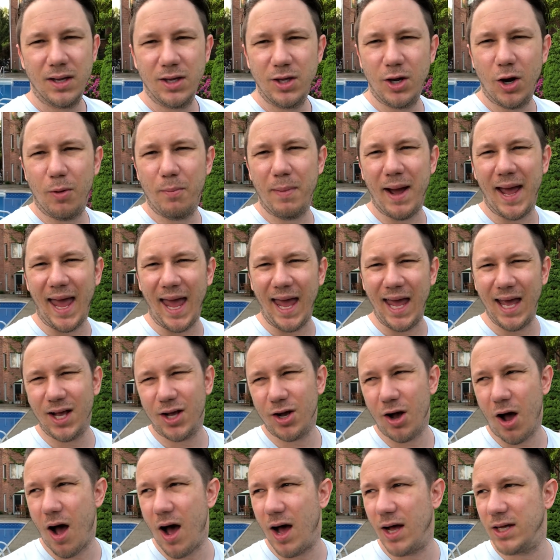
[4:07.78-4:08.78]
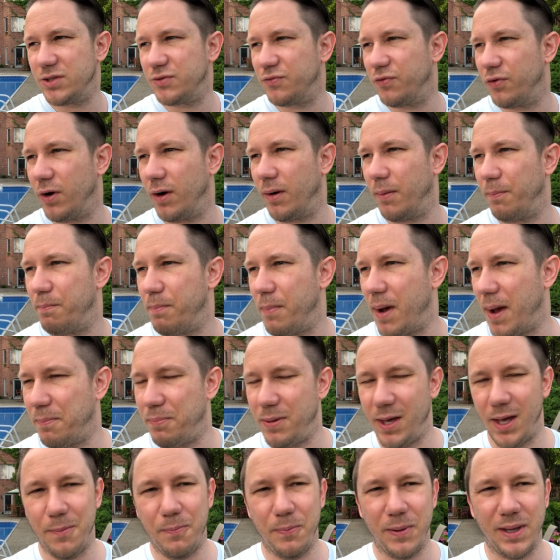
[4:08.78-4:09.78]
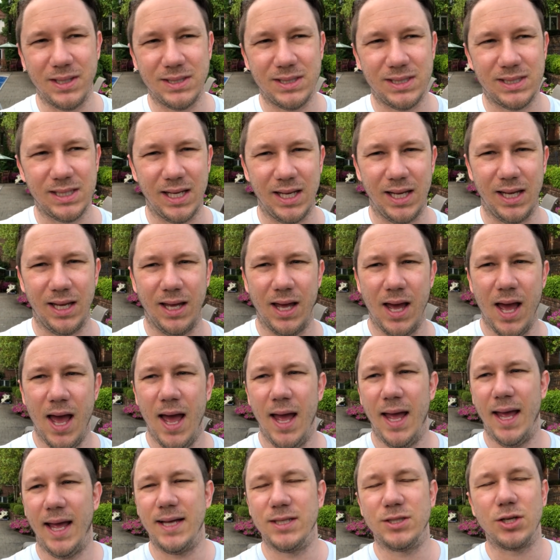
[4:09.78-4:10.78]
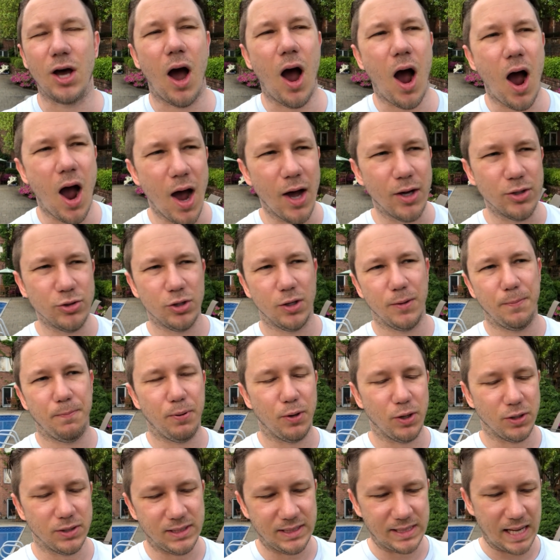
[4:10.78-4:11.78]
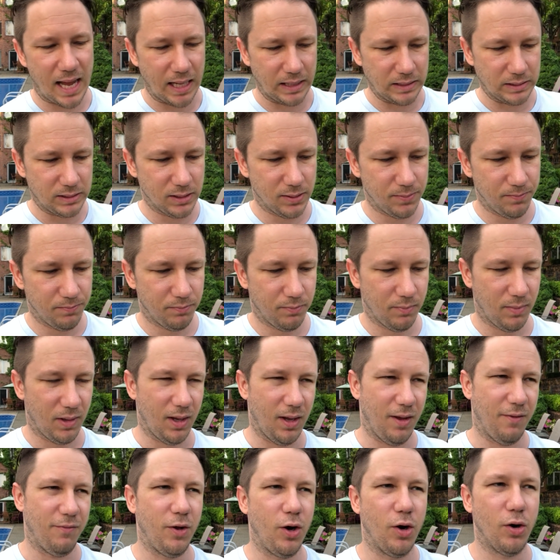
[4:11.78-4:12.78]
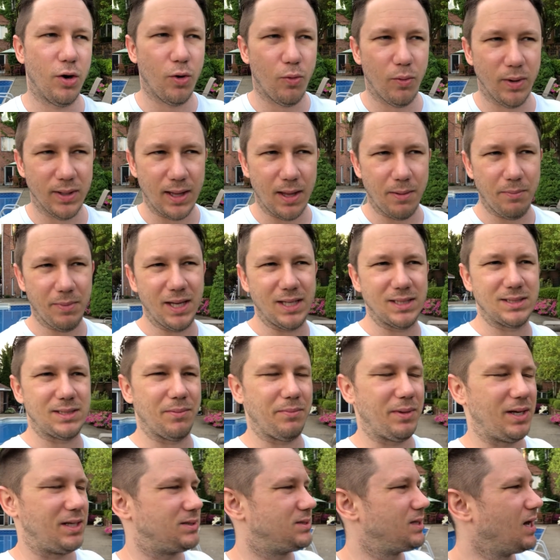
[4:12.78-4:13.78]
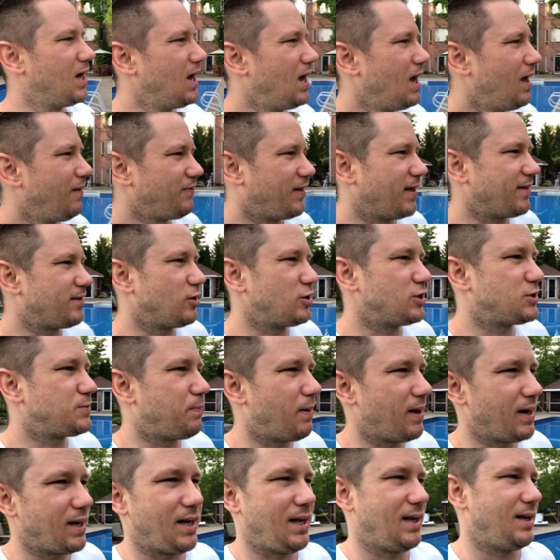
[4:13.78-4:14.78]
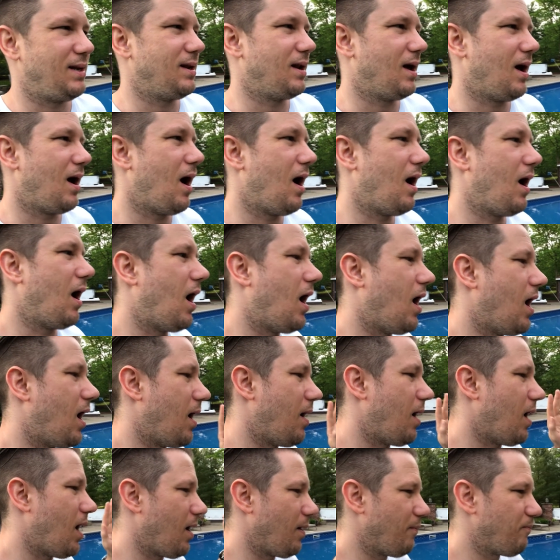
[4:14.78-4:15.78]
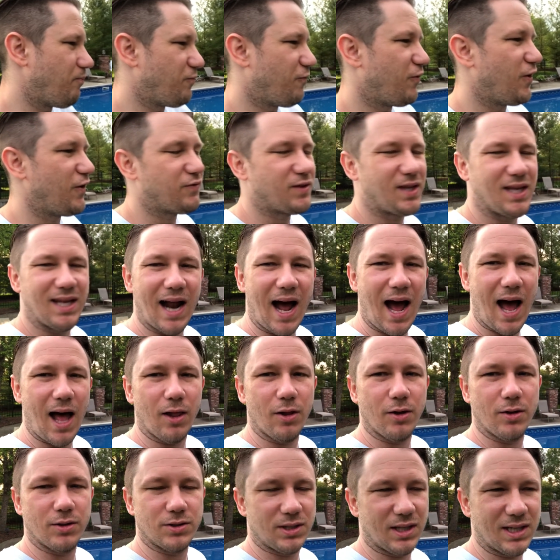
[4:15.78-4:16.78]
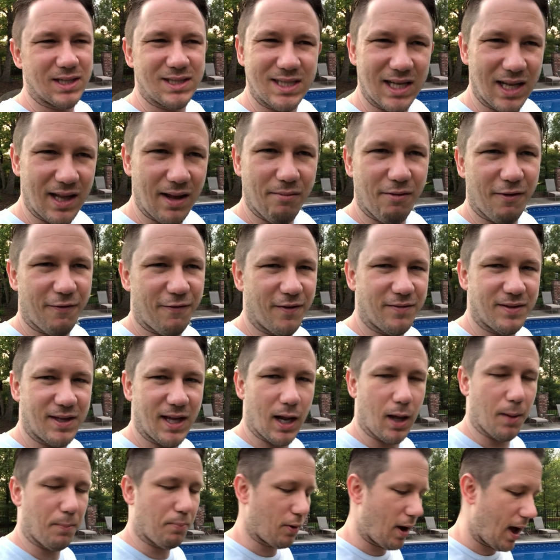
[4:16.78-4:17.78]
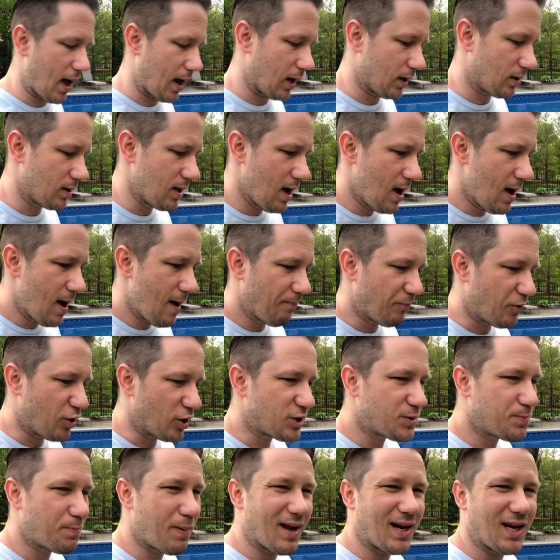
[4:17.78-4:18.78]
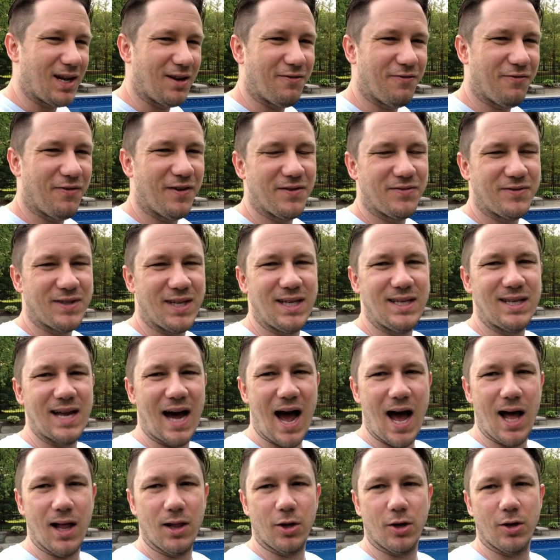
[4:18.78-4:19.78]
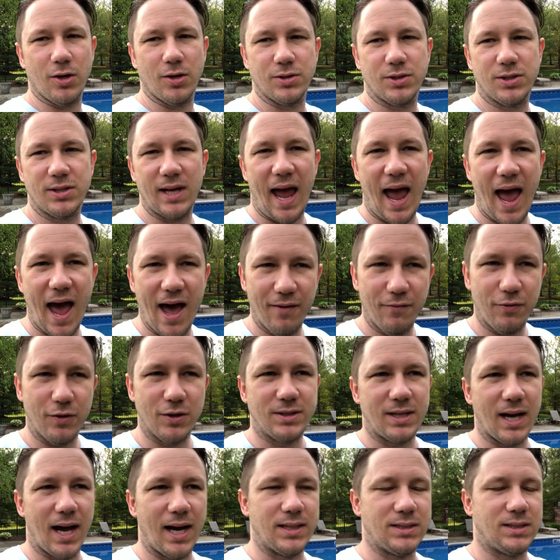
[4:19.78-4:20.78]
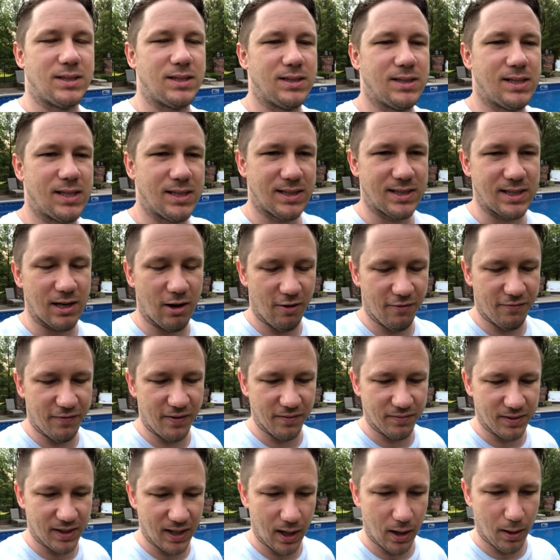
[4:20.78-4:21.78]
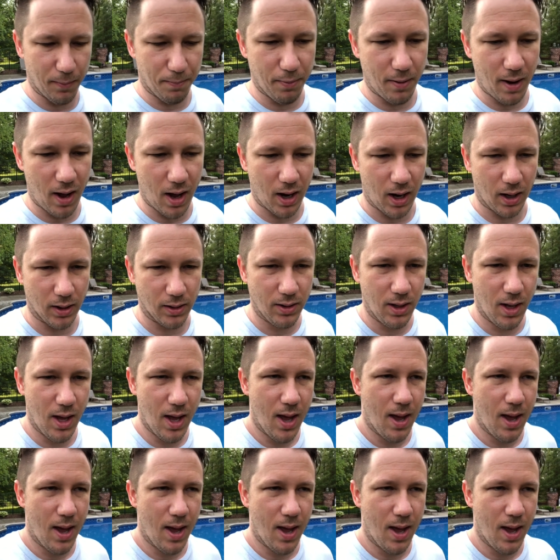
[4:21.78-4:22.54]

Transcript: my ACOS for my PPC is 100%. If you don't know what that means, it means that they're spending $50. Let's say they have a $50 product. They're spending $50 advertising to sell a $50 product.